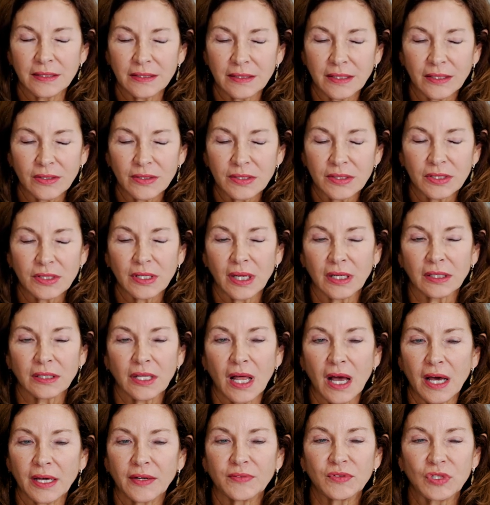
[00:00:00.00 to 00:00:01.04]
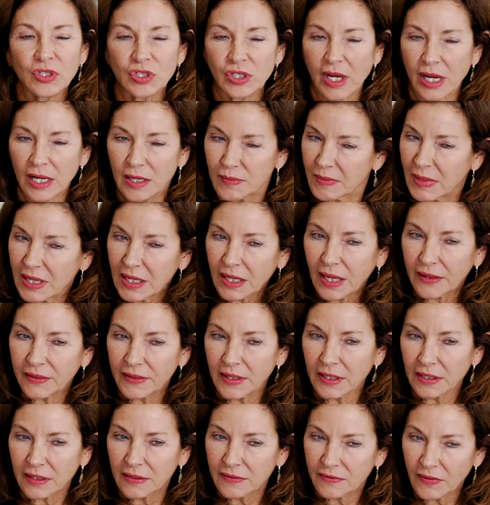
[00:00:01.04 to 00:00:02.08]
there's a lot of shaming, I
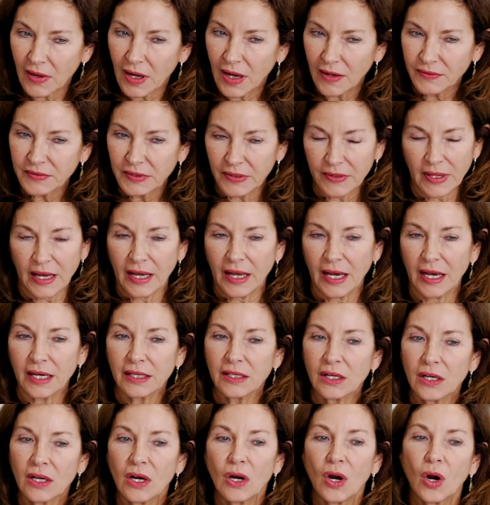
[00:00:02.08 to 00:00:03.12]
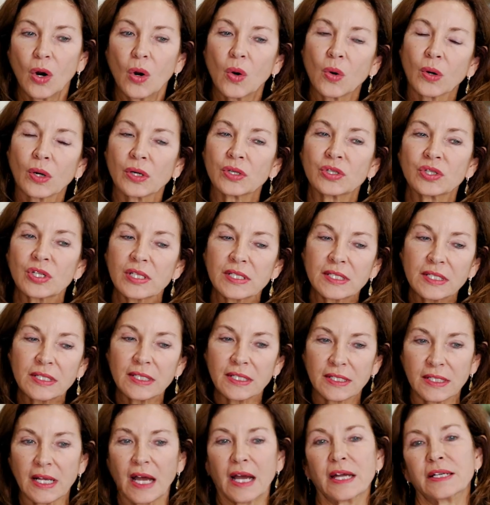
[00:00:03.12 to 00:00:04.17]
think, involved in that, or just
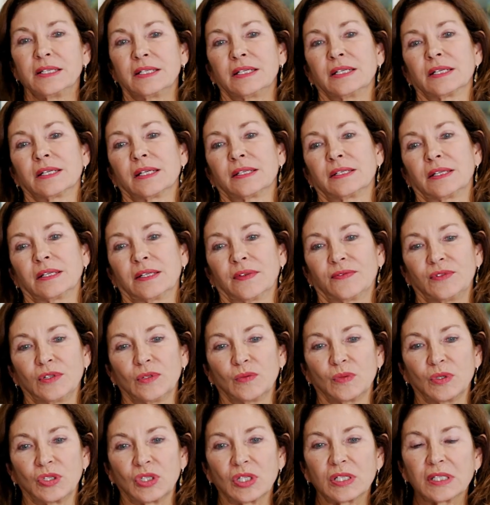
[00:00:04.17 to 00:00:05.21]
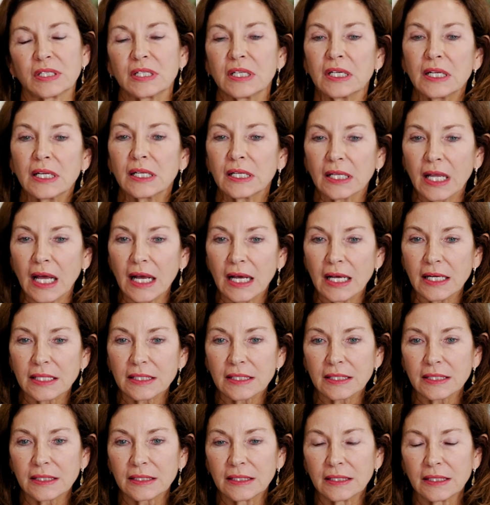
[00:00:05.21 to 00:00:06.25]
this idea that if you would just eat
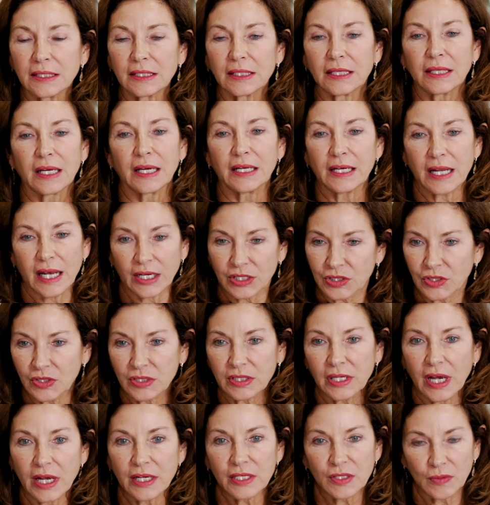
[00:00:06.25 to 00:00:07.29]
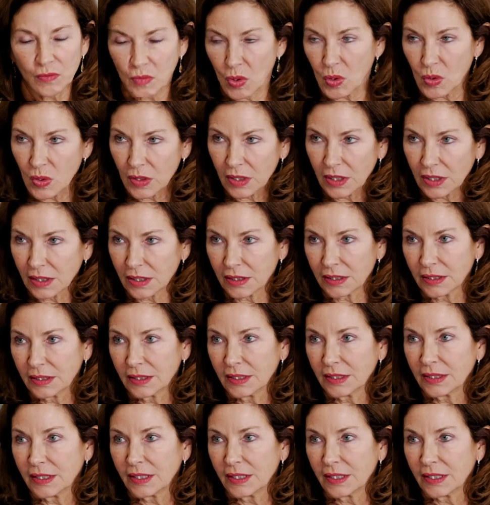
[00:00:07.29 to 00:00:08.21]
less and exercise more,